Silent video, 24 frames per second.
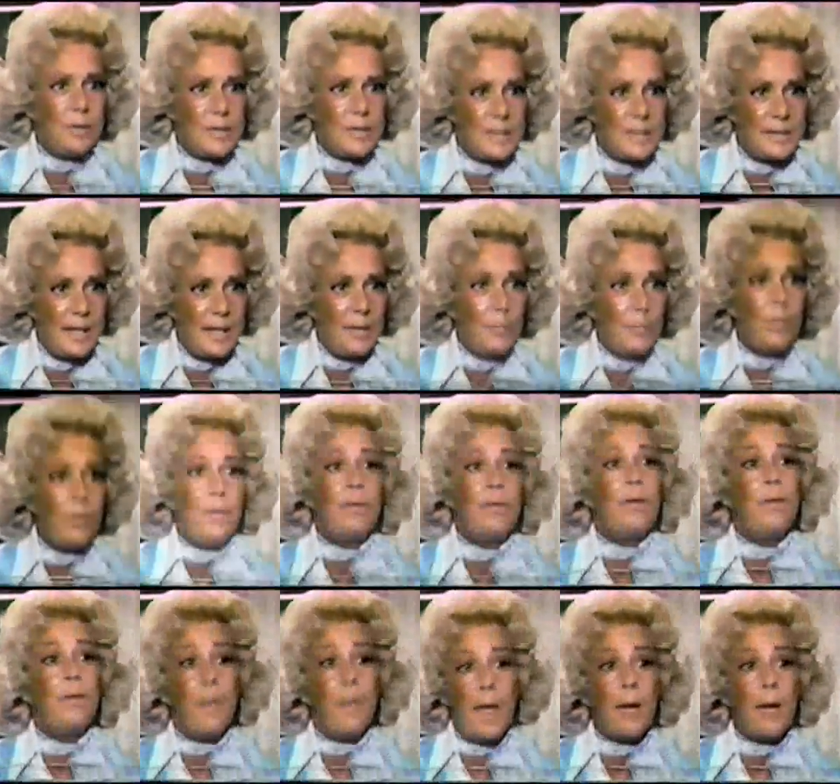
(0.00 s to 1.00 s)
you know, to stay
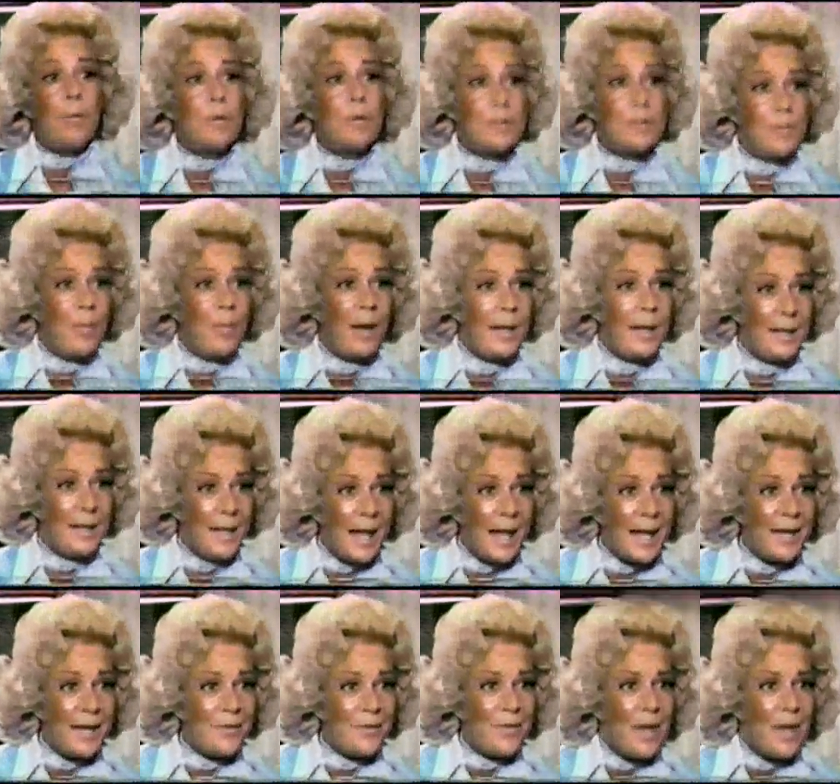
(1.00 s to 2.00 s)
with her, and that was my
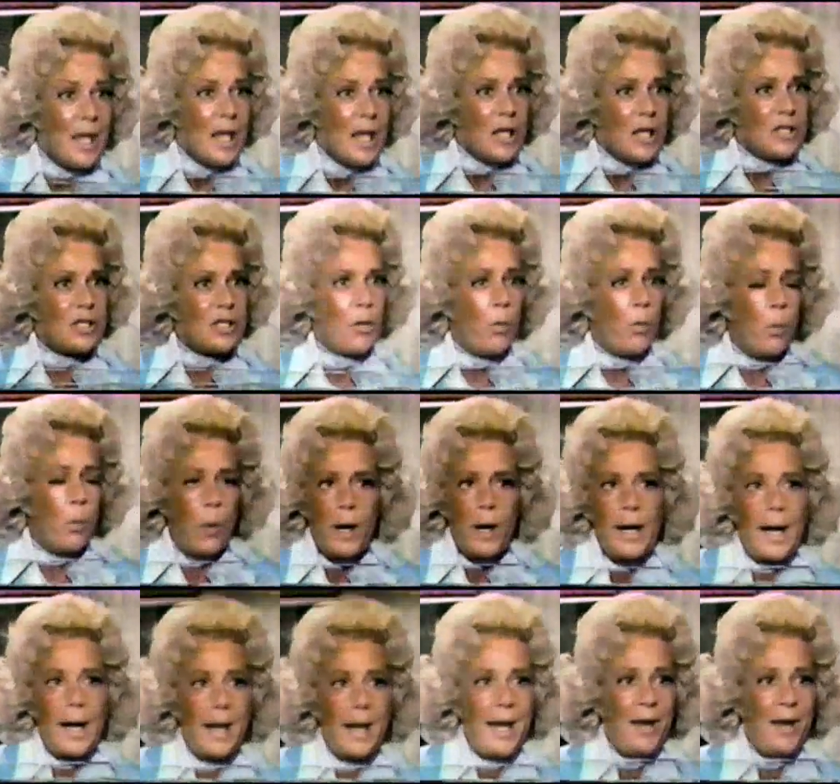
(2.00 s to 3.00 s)
life. So
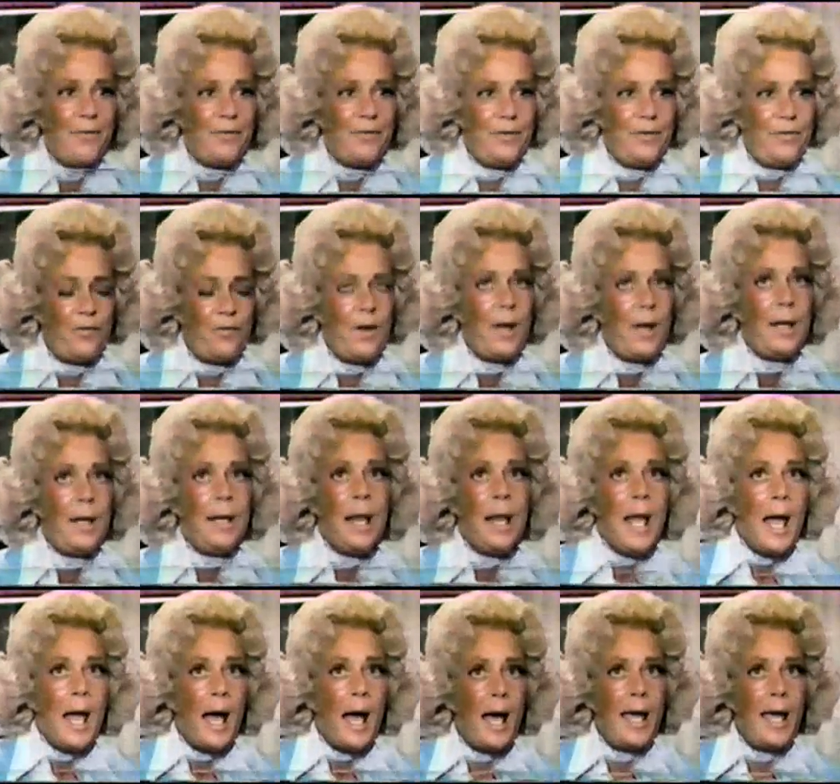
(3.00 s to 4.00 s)
what did I have to
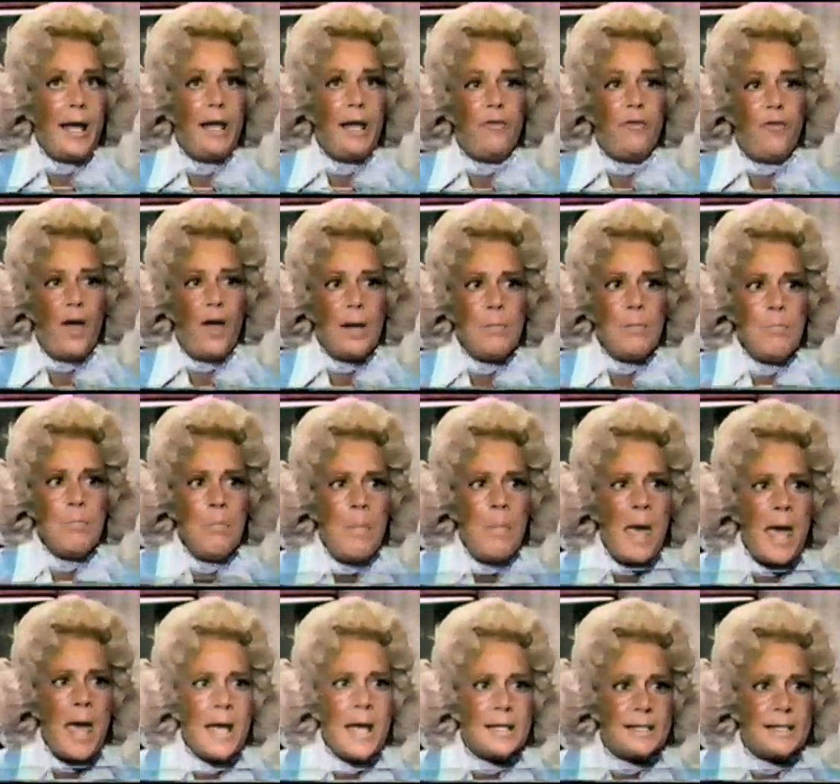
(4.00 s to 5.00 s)
find? I had to find